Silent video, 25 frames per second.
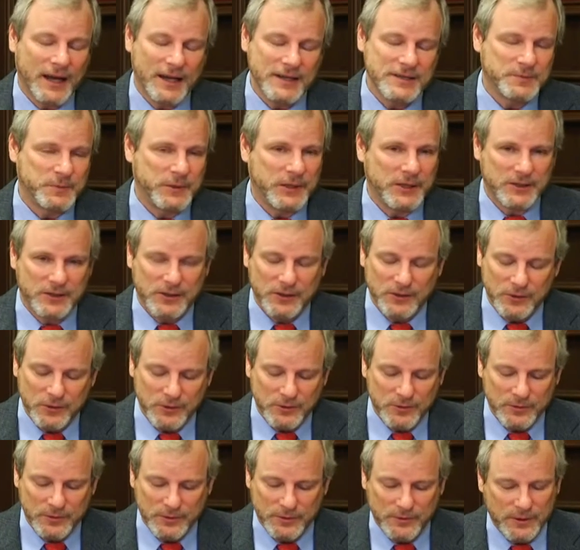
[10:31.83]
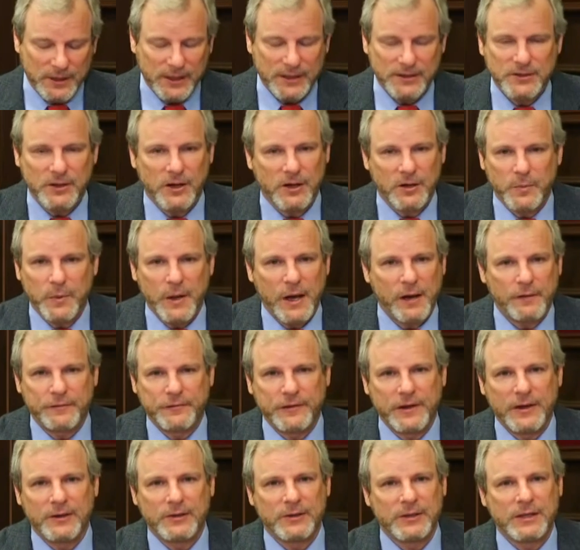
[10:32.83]
I speak to you when I talk about
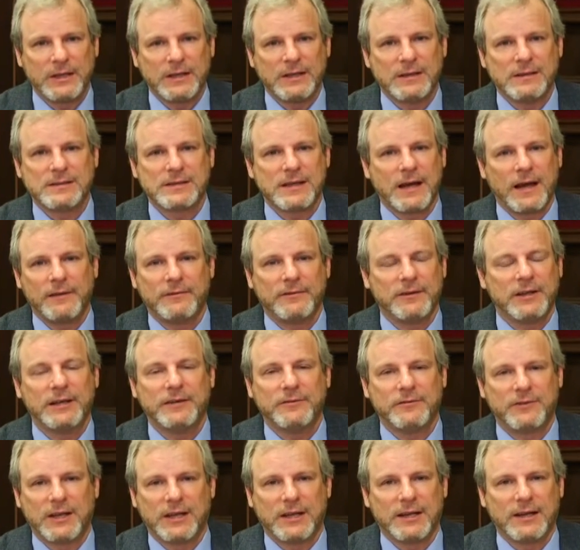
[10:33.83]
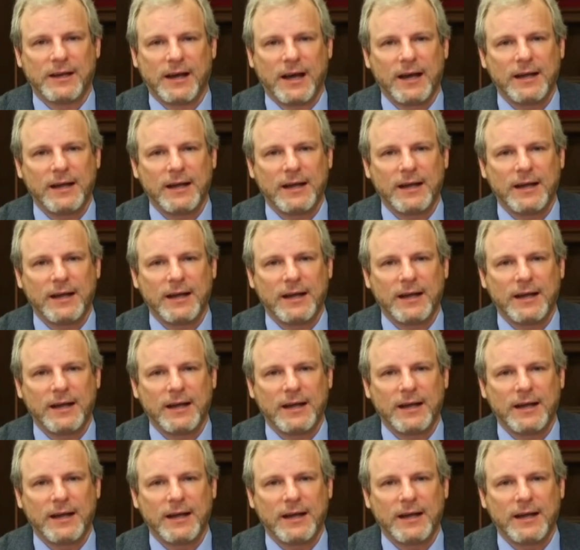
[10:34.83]
felonies. I've lived it.